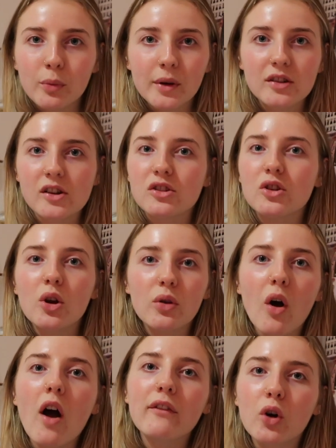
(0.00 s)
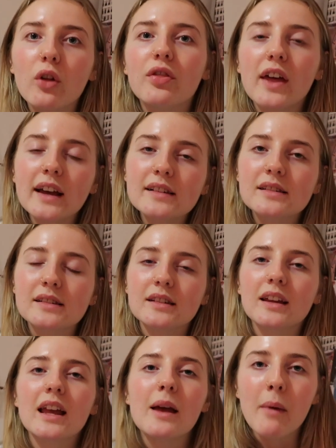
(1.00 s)
because I know that I've got this
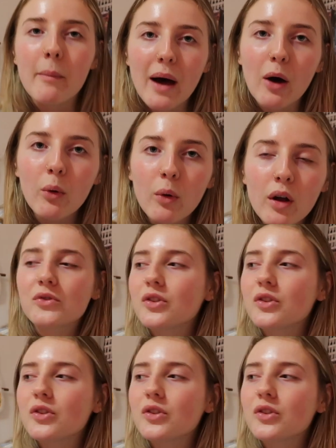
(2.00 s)
in my belt.